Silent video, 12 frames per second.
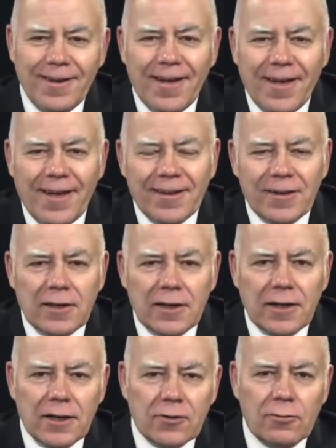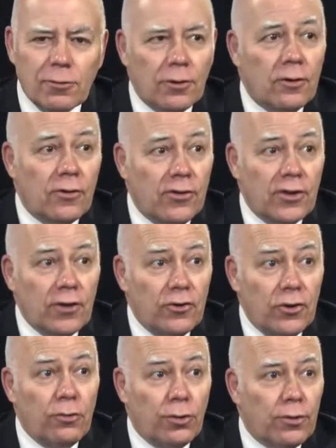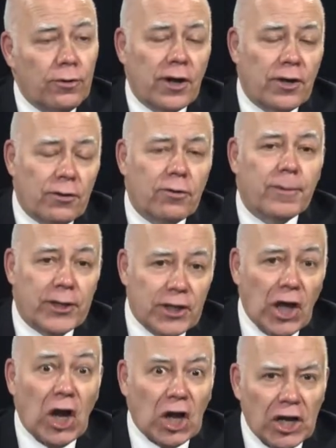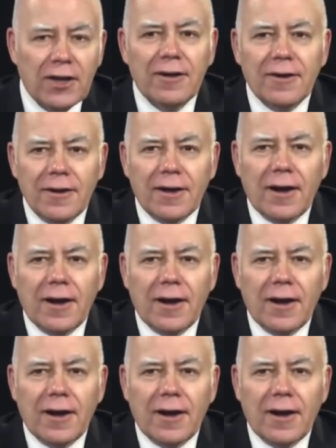and two thirds youth, or not youth but young, yeah.